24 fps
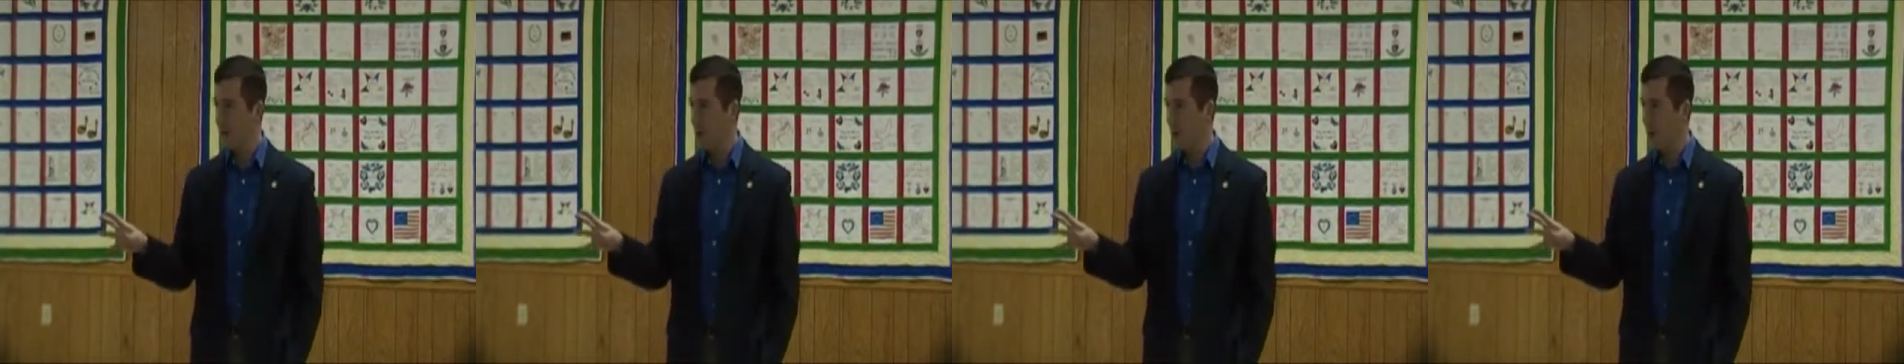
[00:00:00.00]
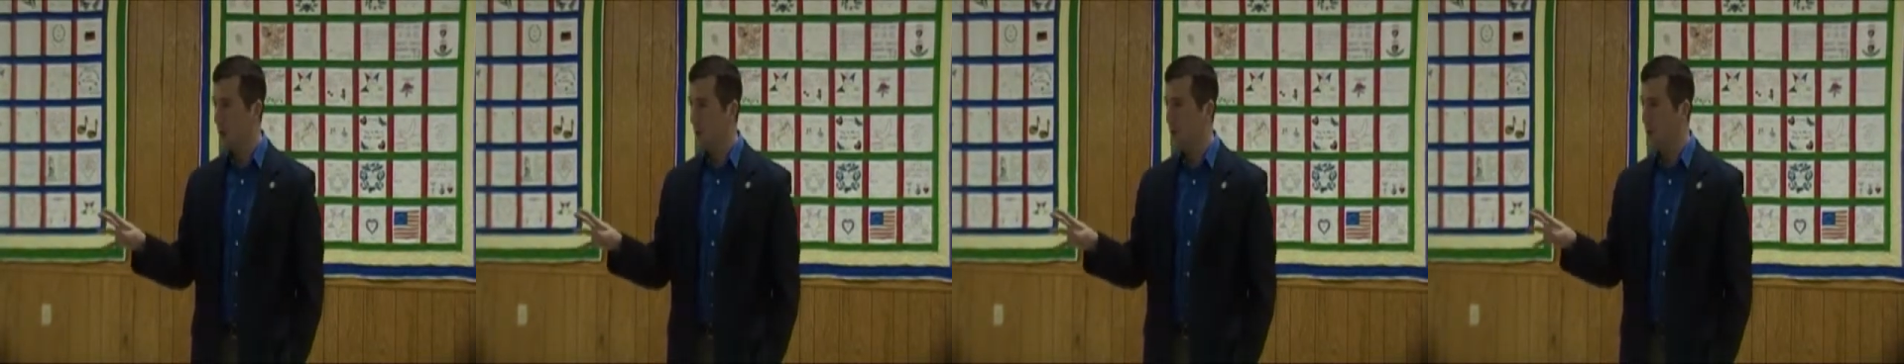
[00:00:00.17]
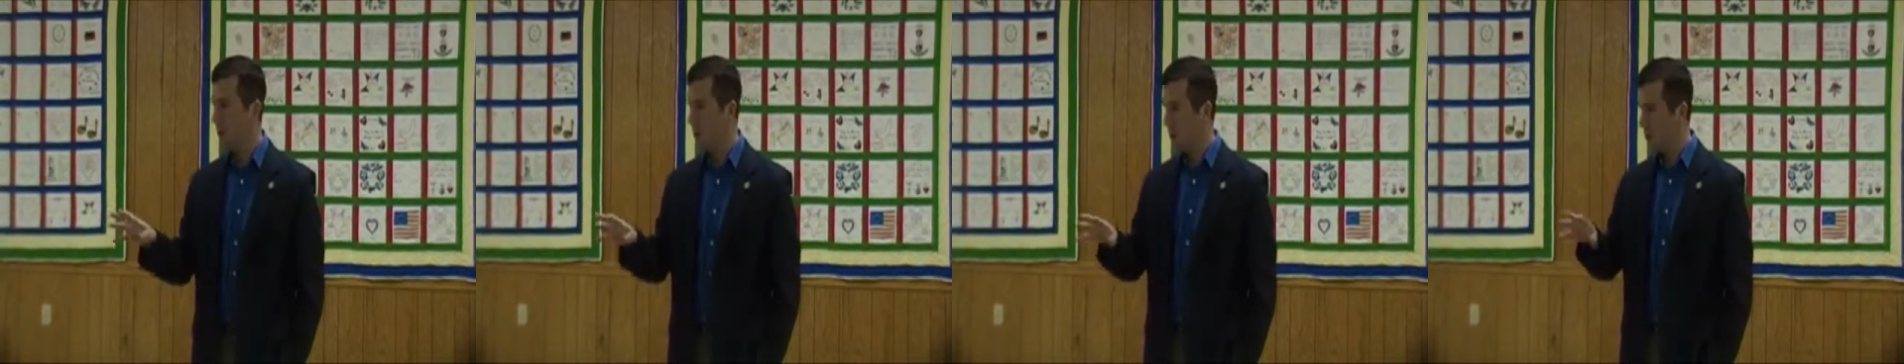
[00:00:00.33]
you
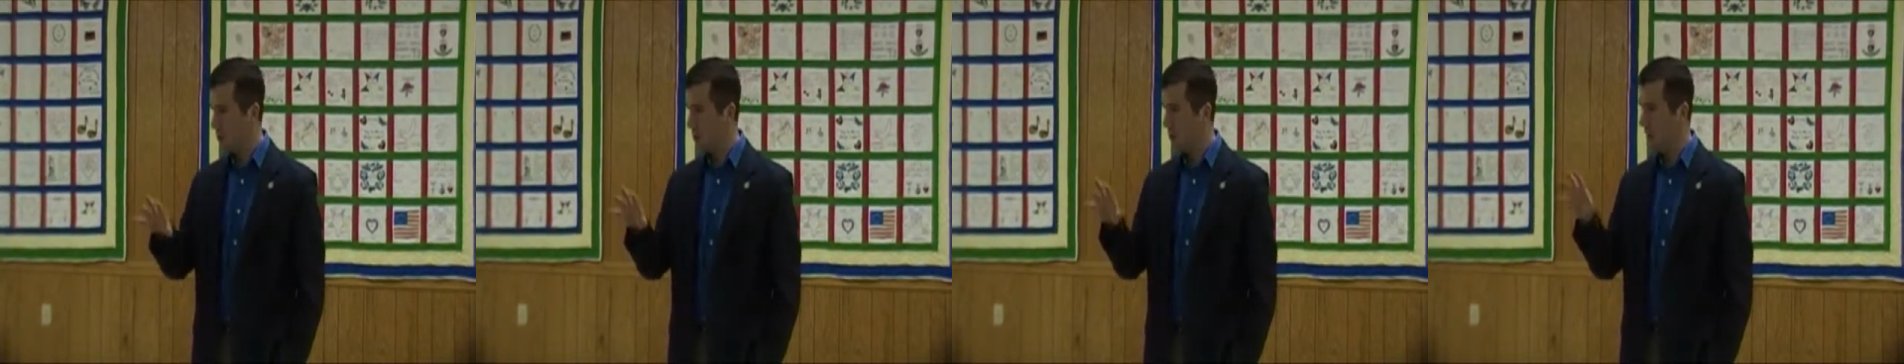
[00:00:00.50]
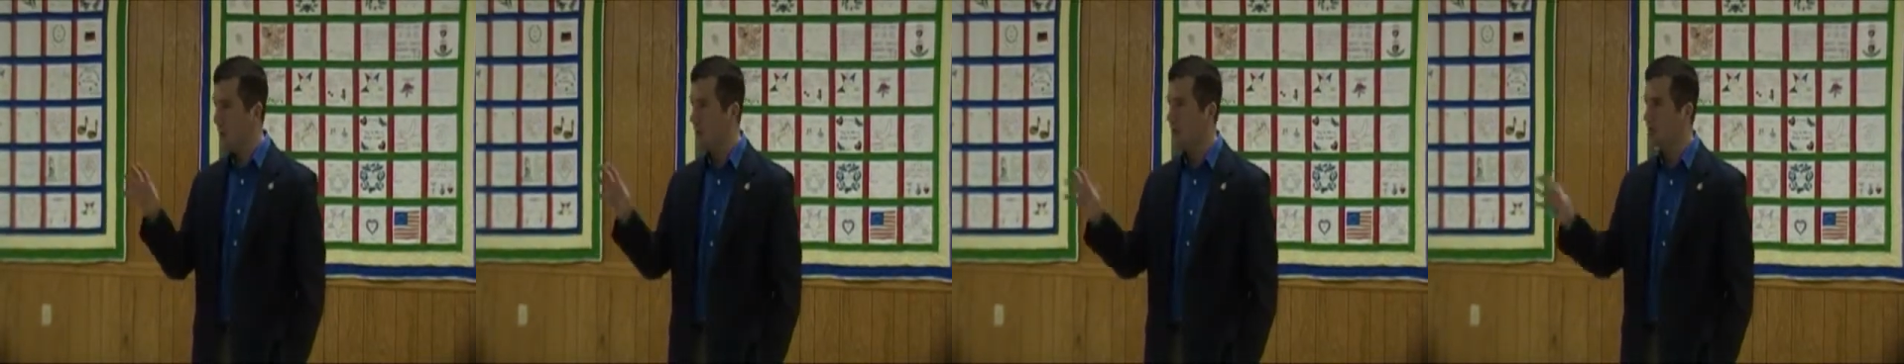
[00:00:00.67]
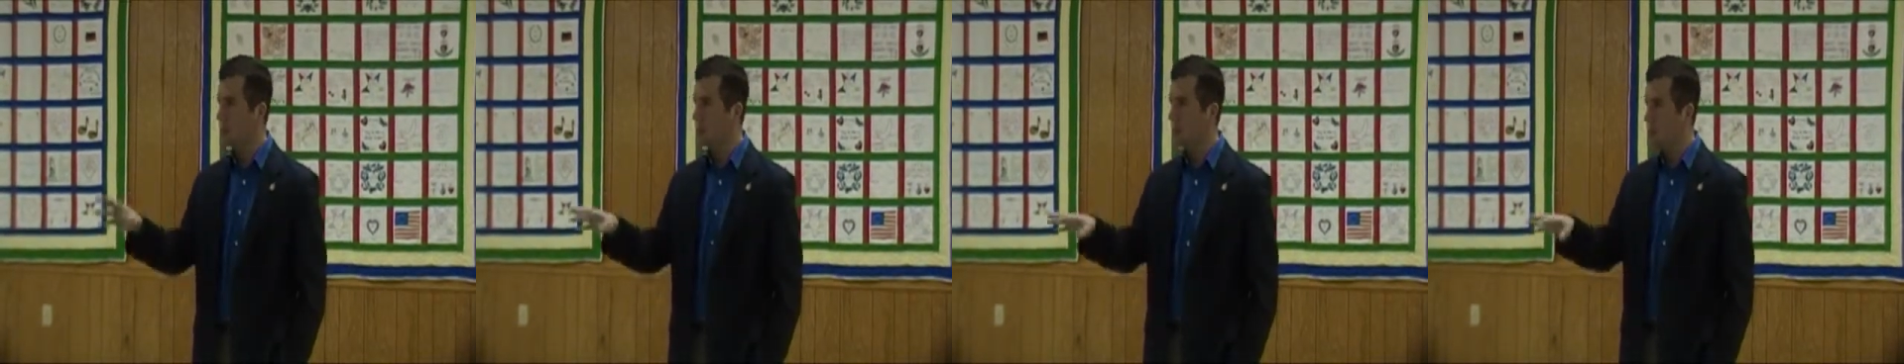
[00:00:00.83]
know, so there's
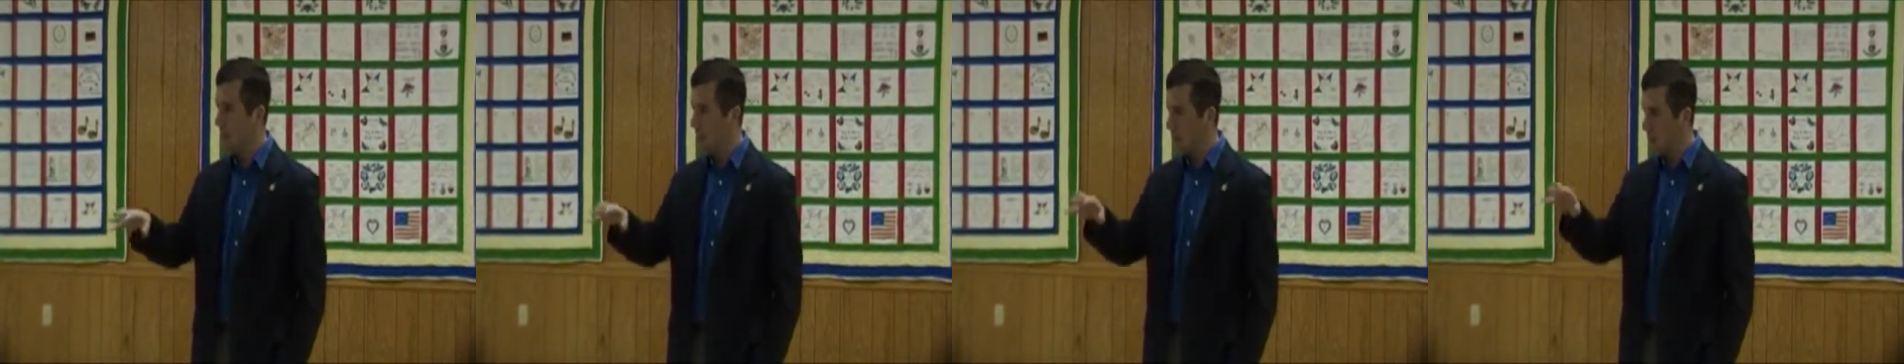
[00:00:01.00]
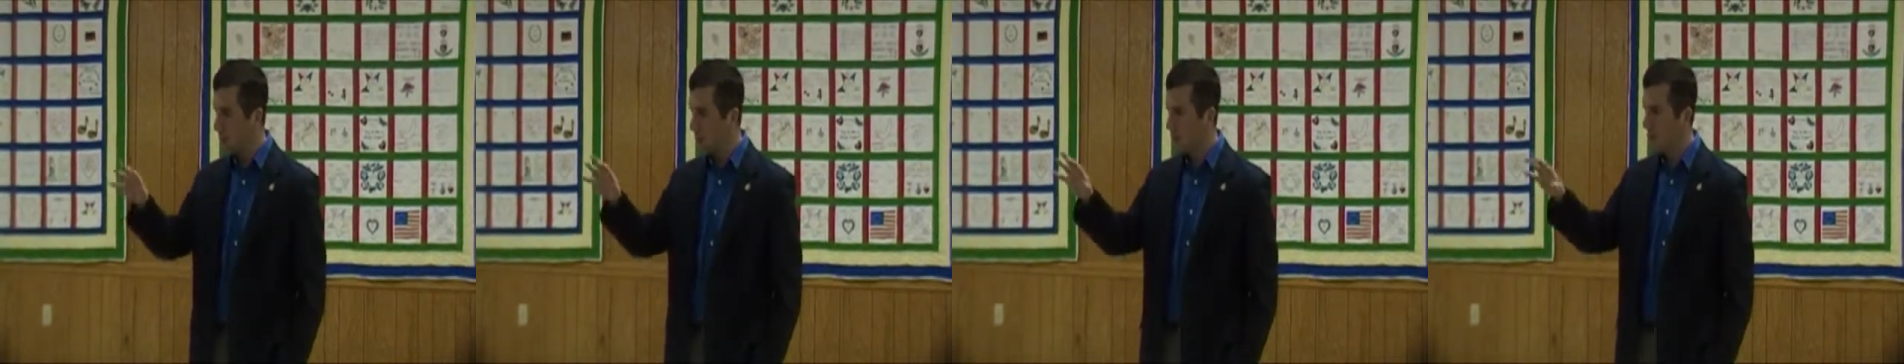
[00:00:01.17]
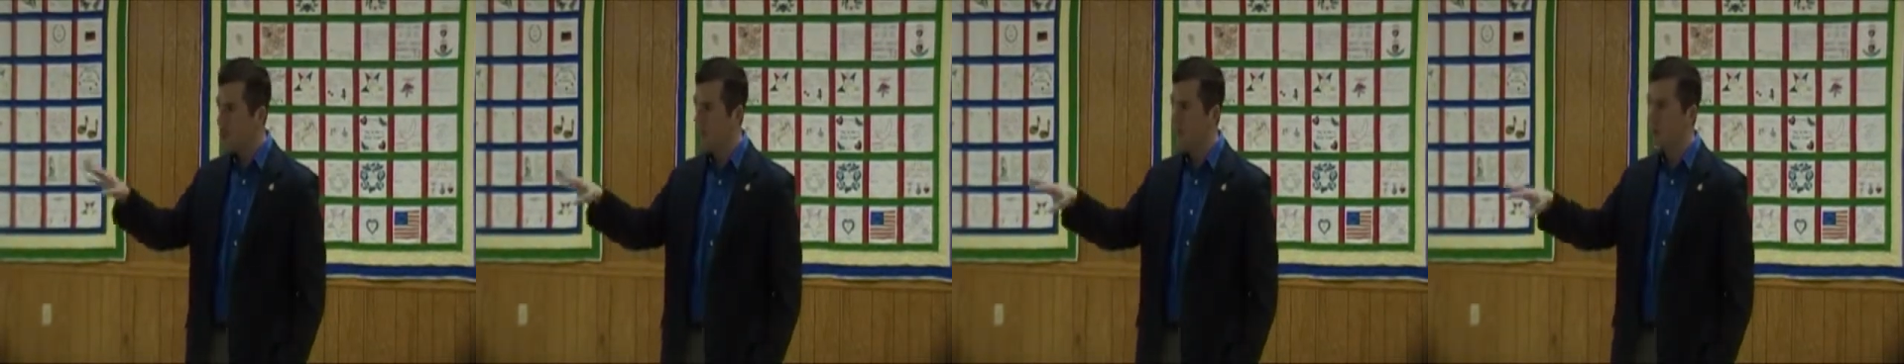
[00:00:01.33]

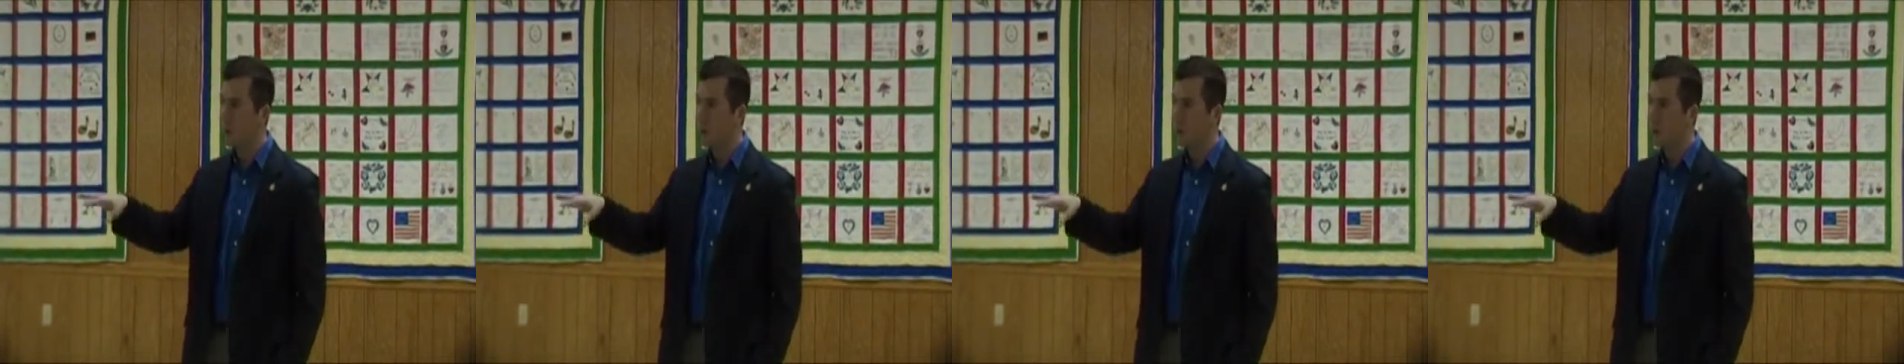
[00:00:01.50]
legislative